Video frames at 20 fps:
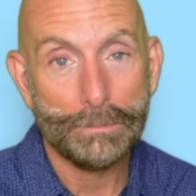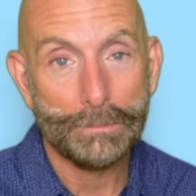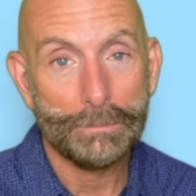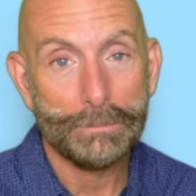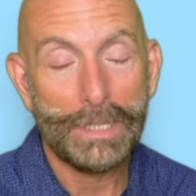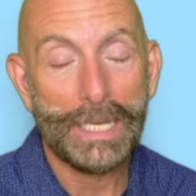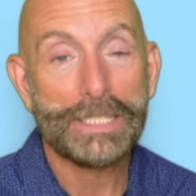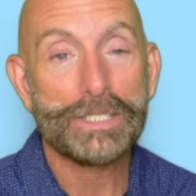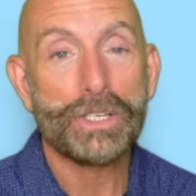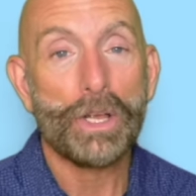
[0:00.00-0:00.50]

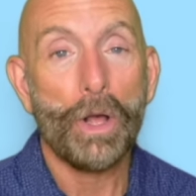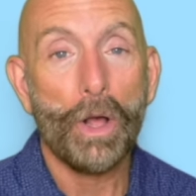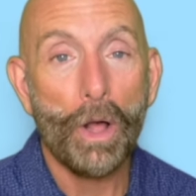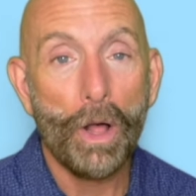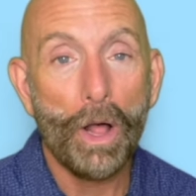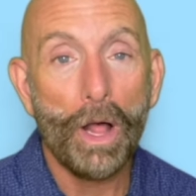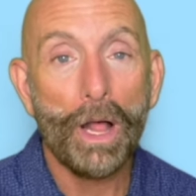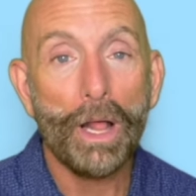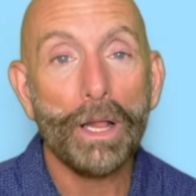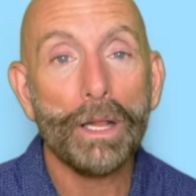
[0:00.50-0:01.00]
That's
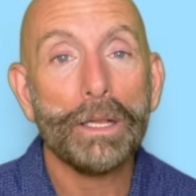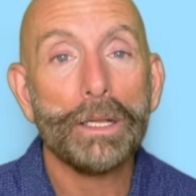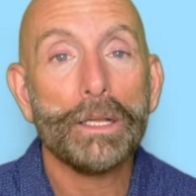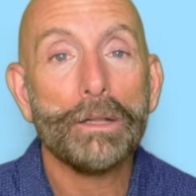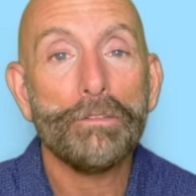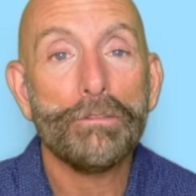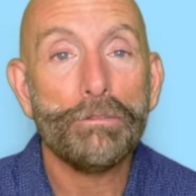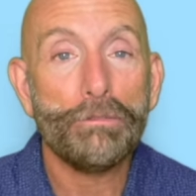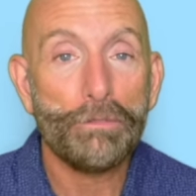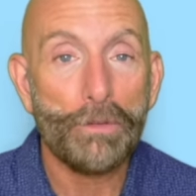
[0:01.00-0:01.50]
all
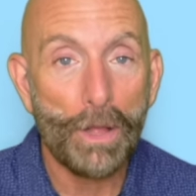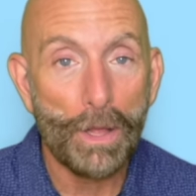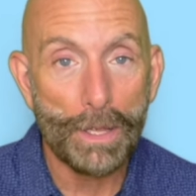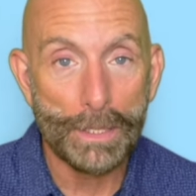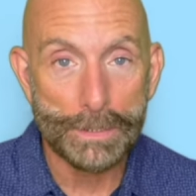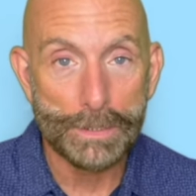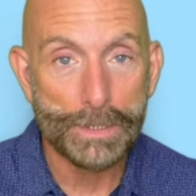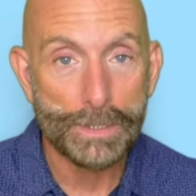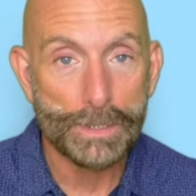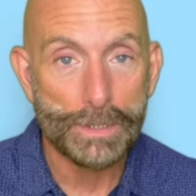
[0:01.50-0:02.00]

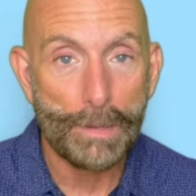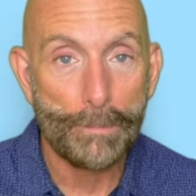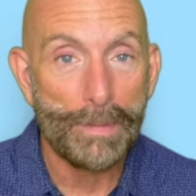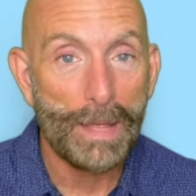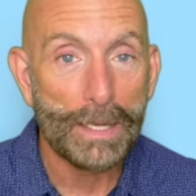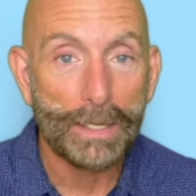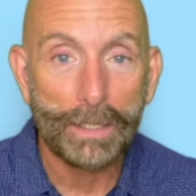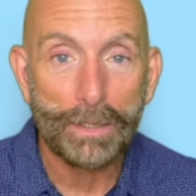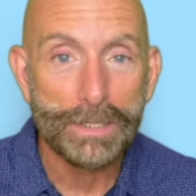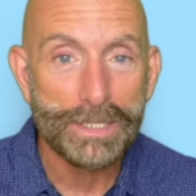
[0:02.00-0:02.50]
false. I'm
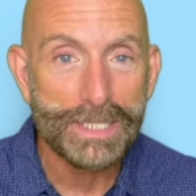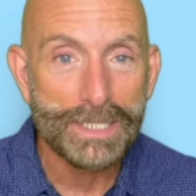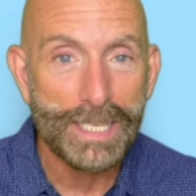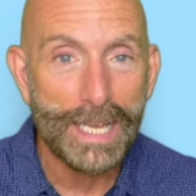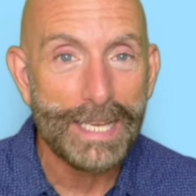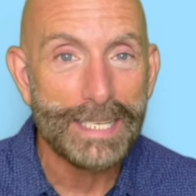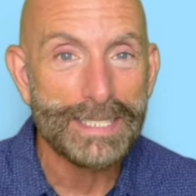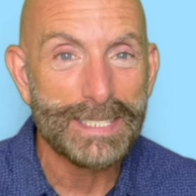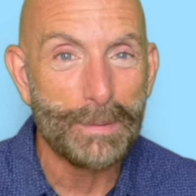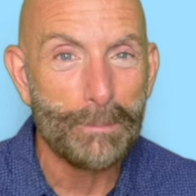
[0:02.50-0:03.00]
not going to
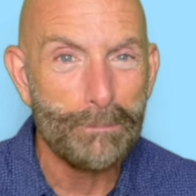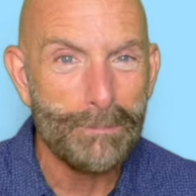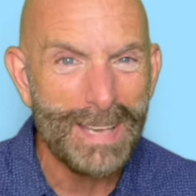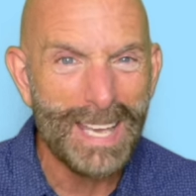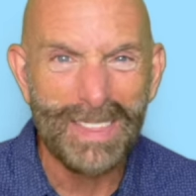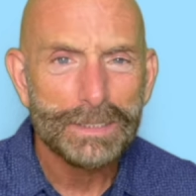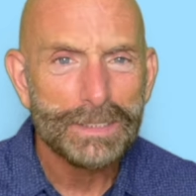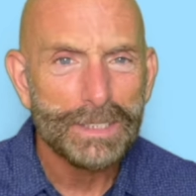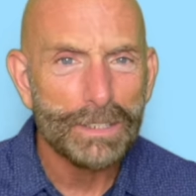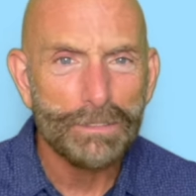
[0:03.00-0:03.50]
say it's a
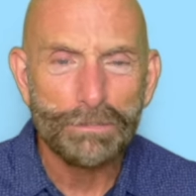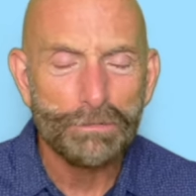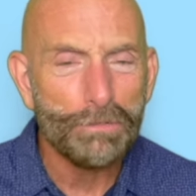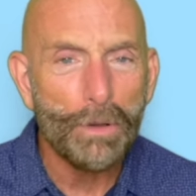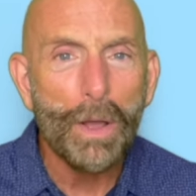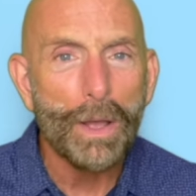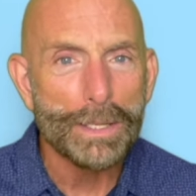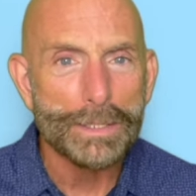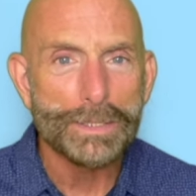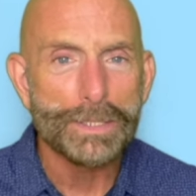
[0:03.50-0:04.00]
myth. They're
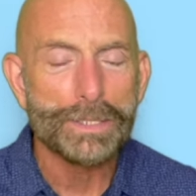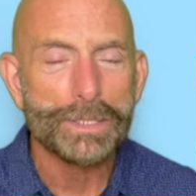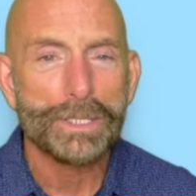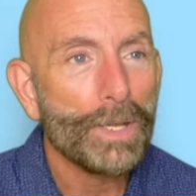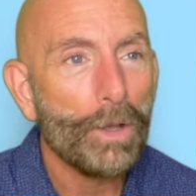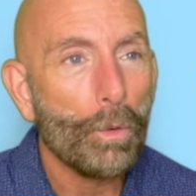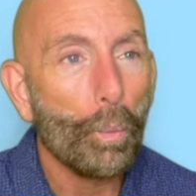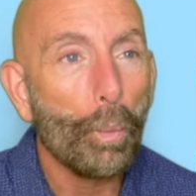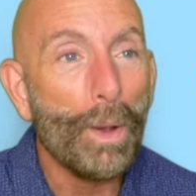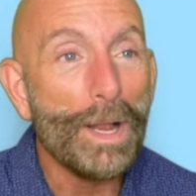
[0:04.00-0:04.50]
false.
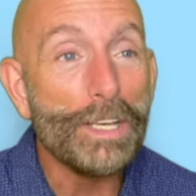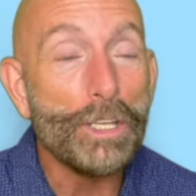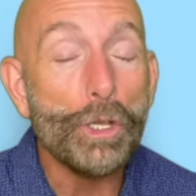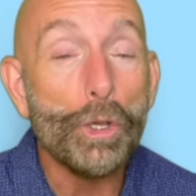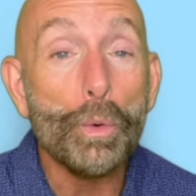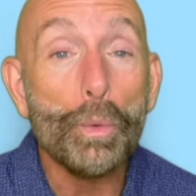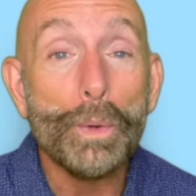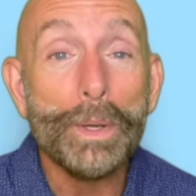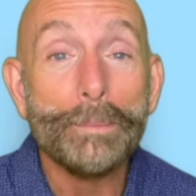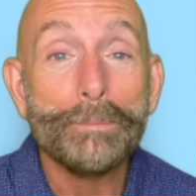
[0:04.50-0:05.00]
When
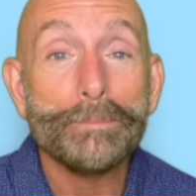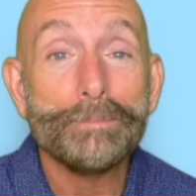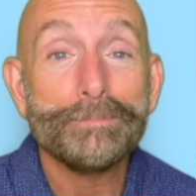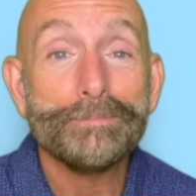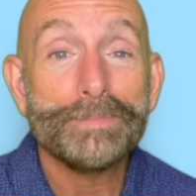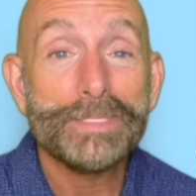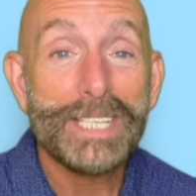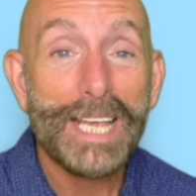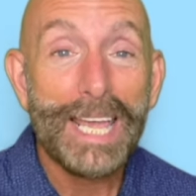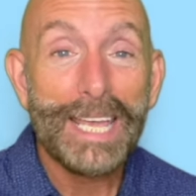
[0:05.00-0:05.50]
you
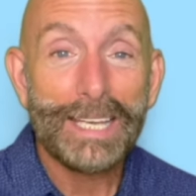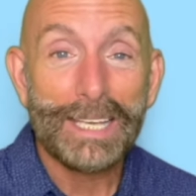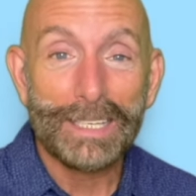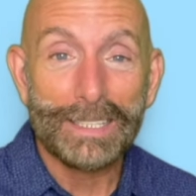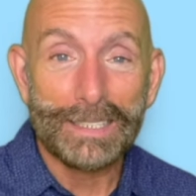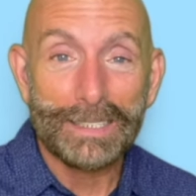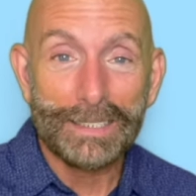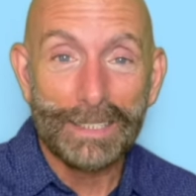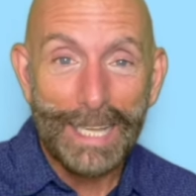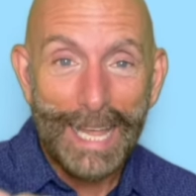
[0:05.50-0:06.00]
take a
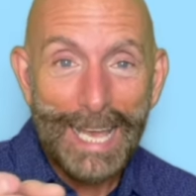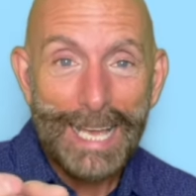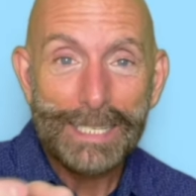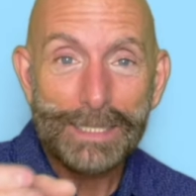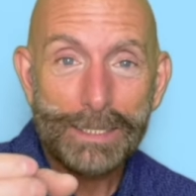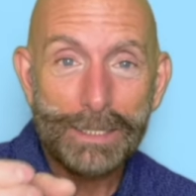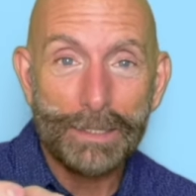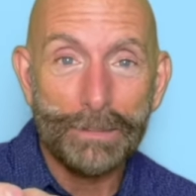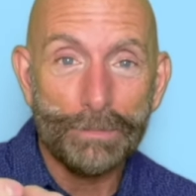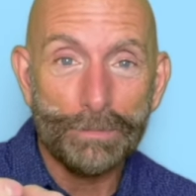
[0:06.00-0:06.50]

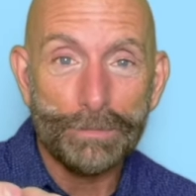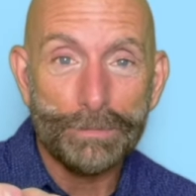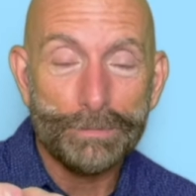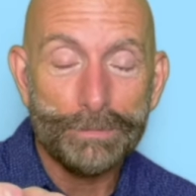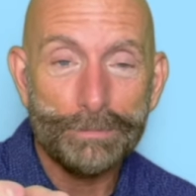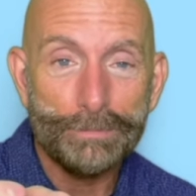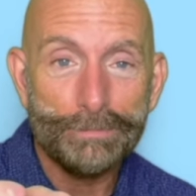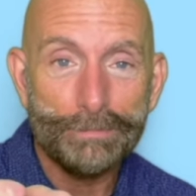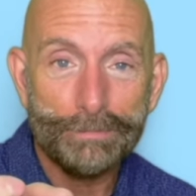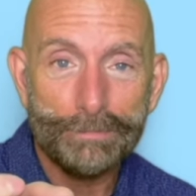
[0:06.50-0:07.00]
glass of,
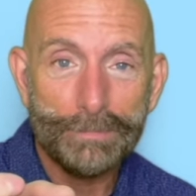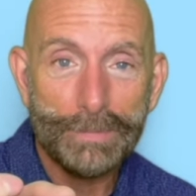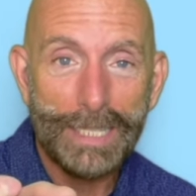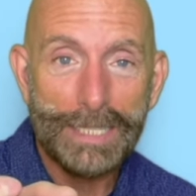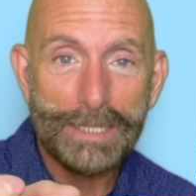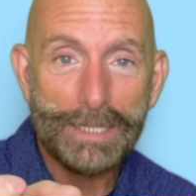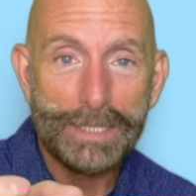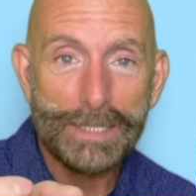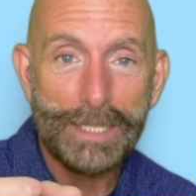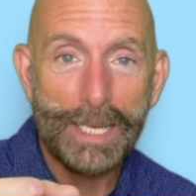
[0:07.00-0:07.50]

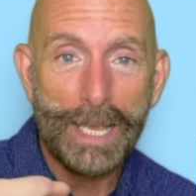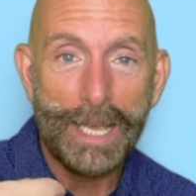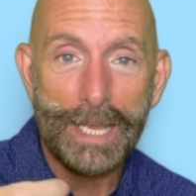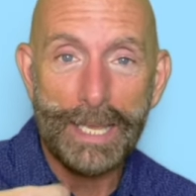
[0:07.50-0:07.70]
let's take